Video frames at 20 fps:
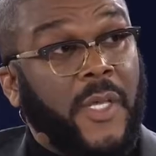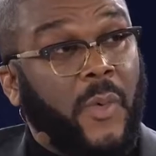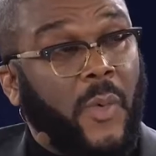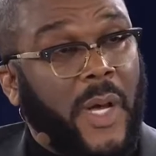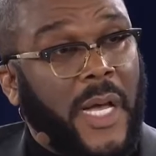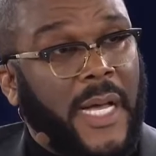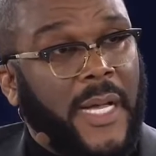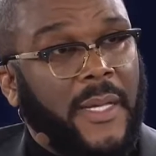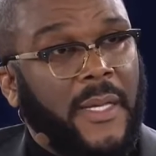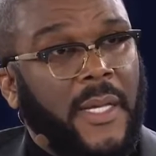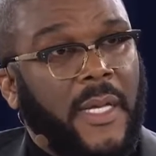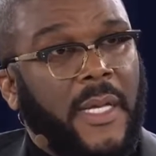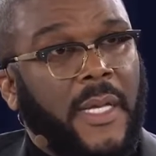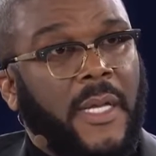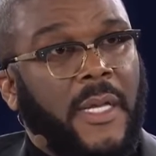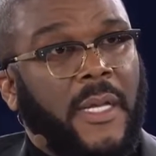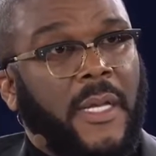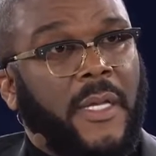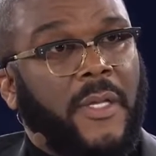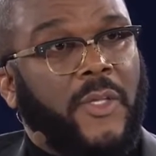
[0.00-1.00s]
why.
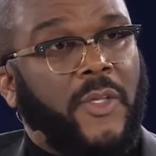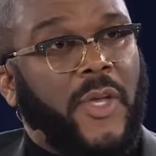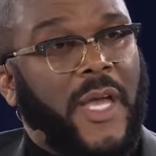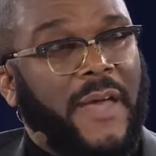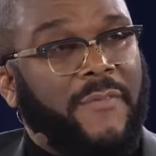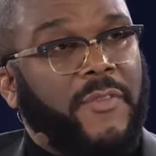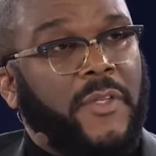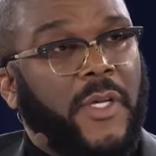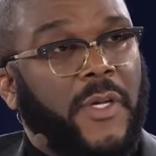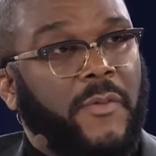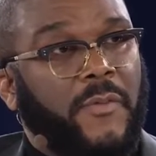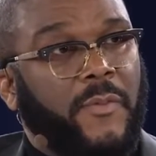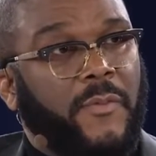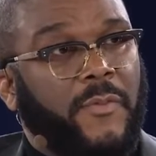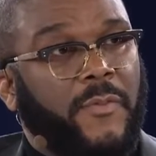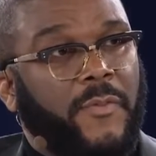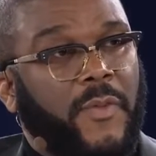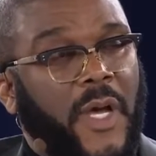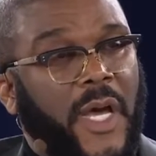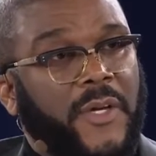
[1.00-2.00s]
You have to
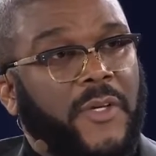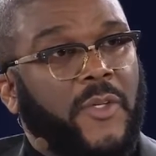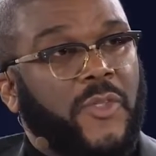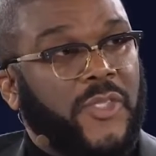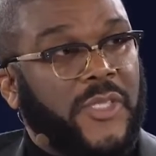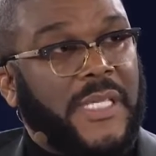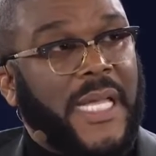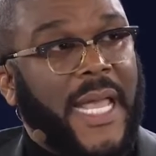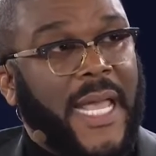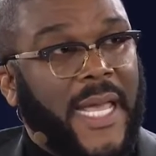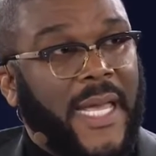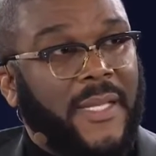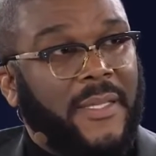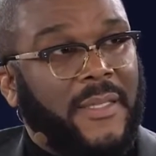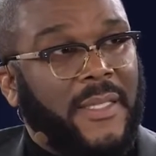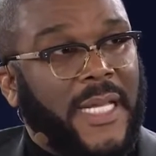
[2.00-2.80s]
understand